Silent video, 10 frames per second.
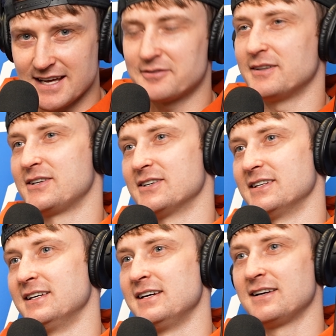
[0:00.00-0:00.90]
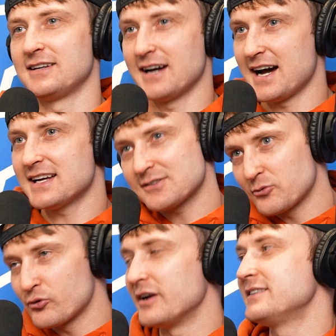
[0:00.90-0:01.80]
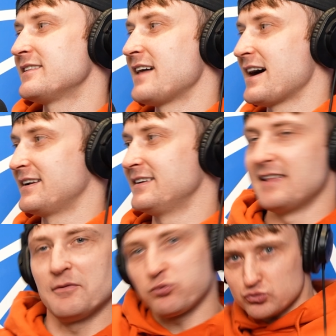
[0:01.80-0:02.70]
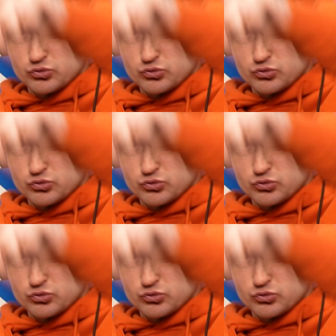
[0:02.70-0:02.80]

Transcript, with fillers: definitely could. Right? Guys, run to that. With